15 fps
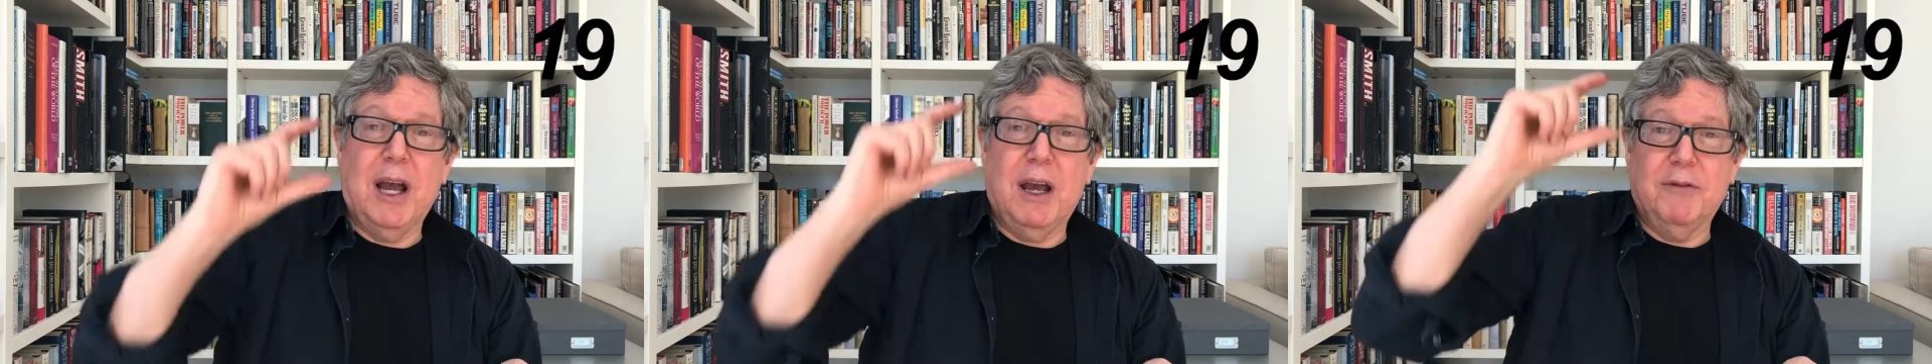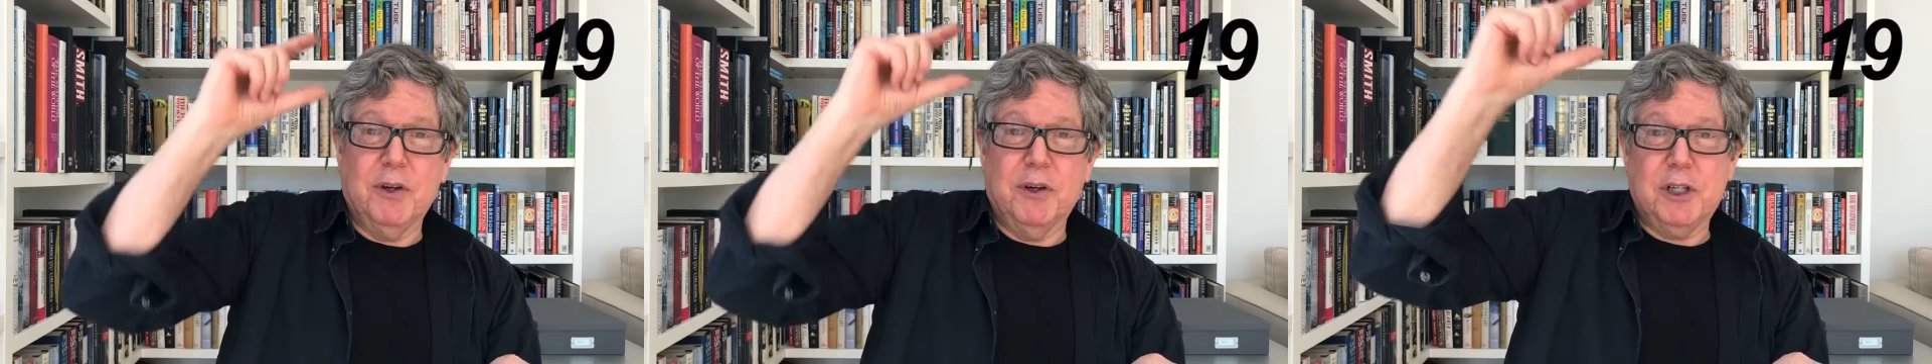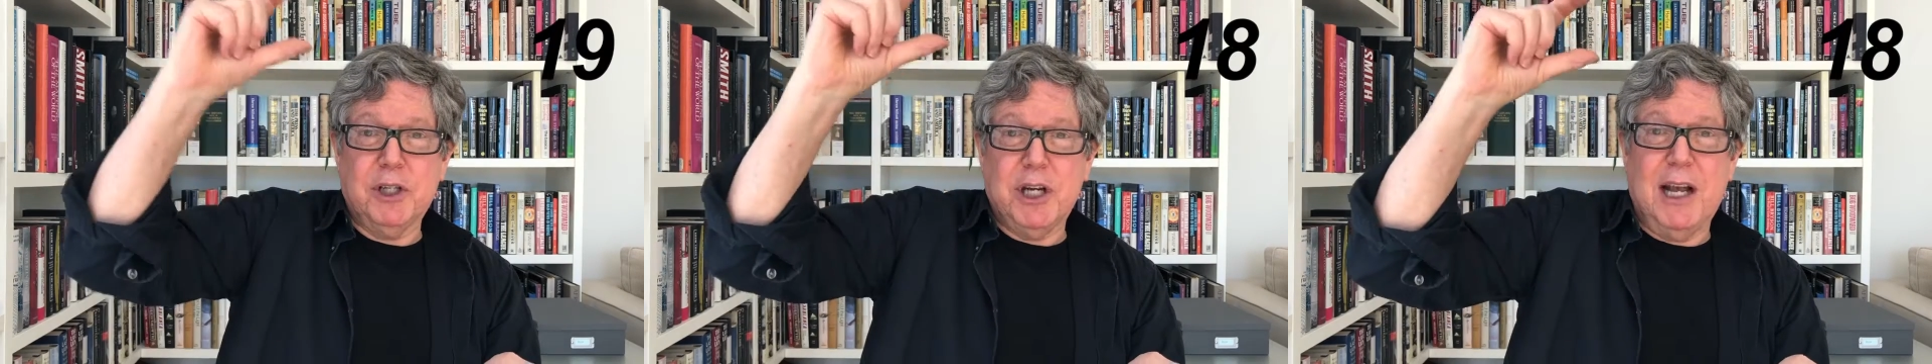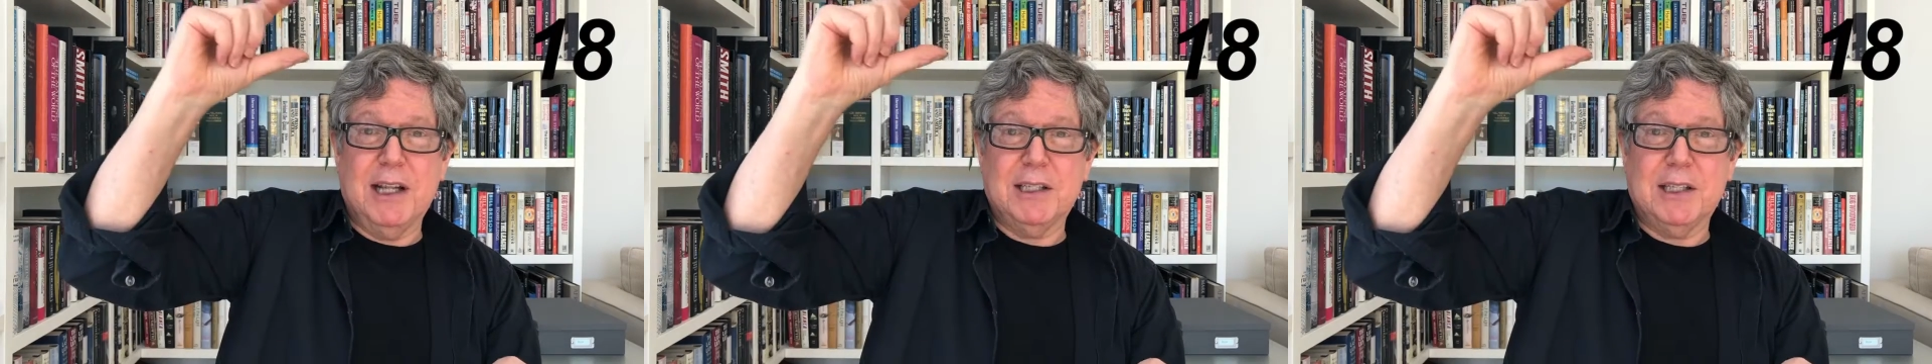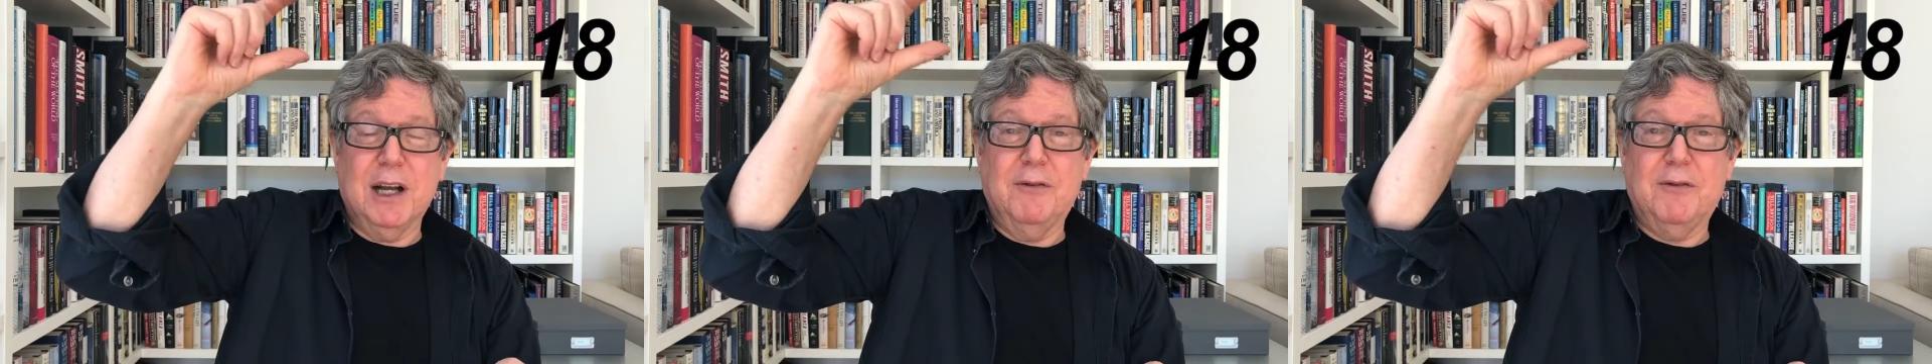have your
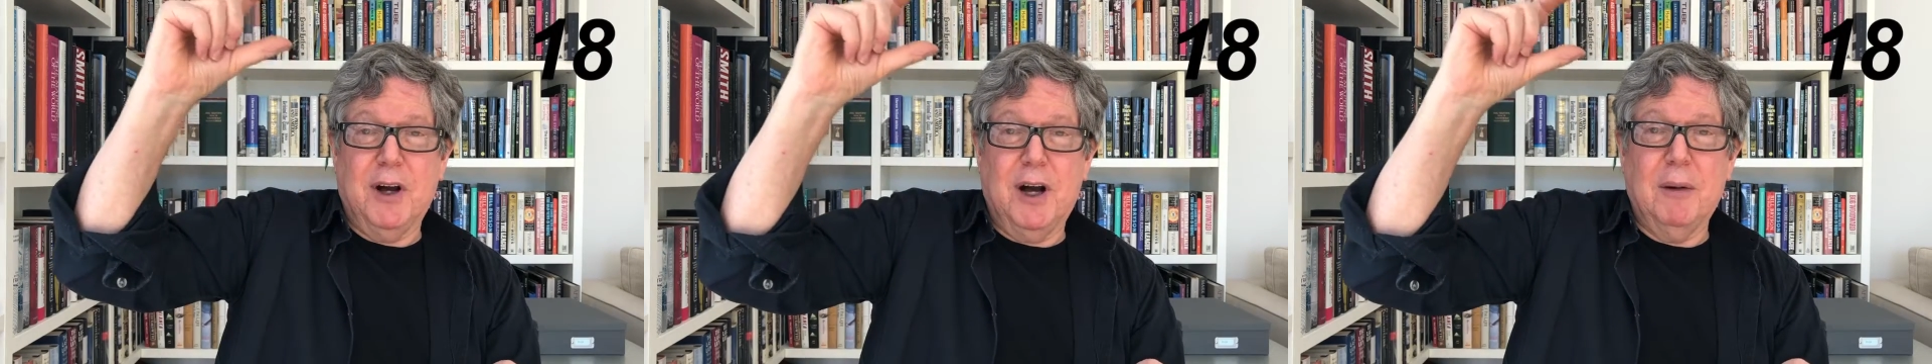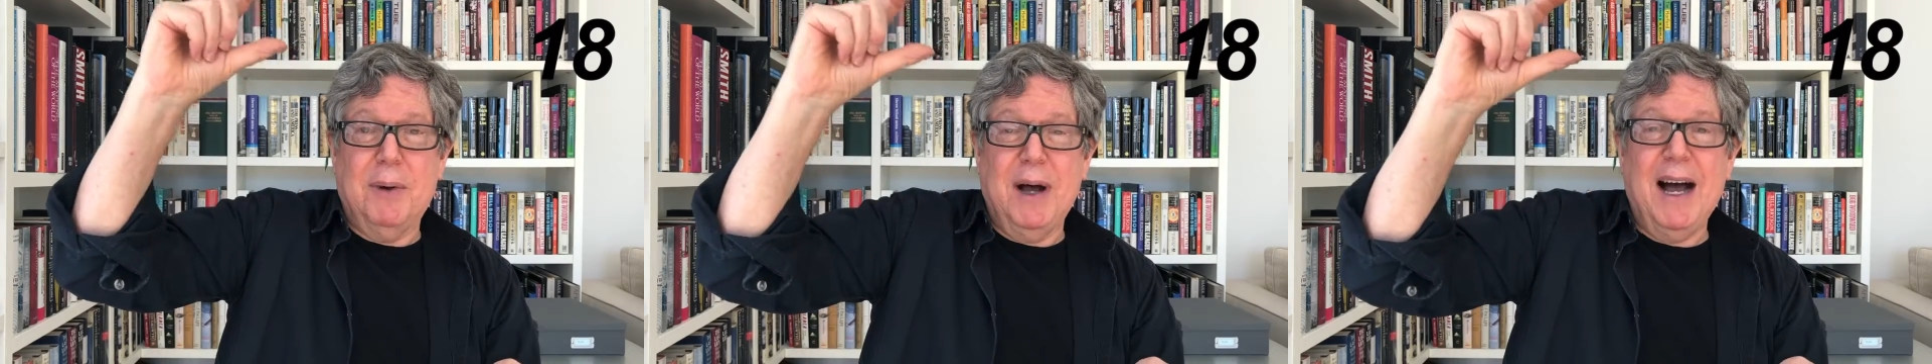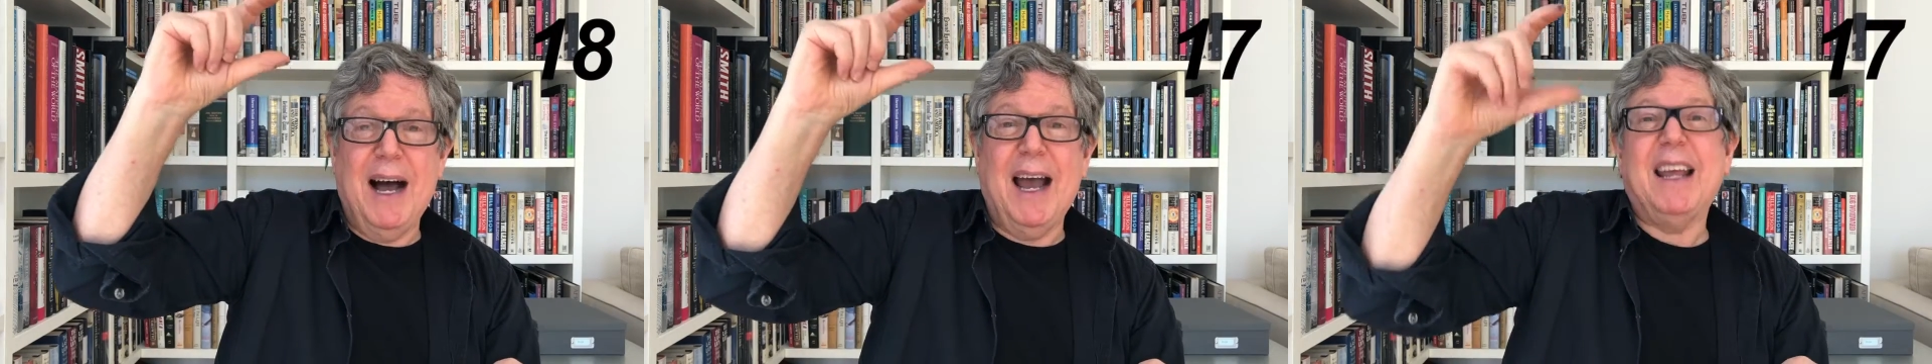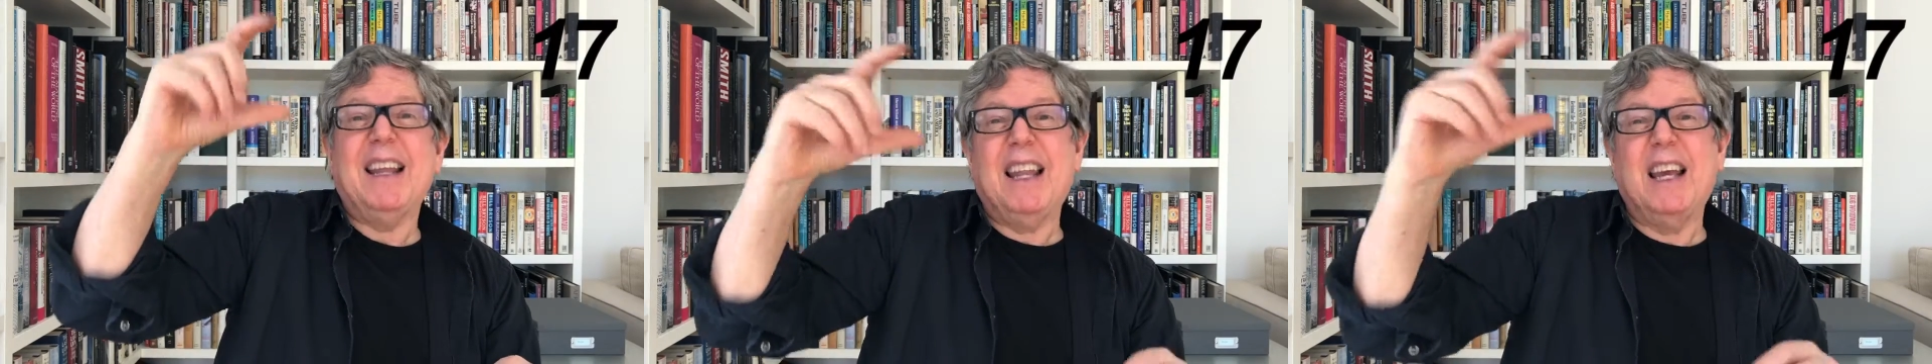chat stuff up high,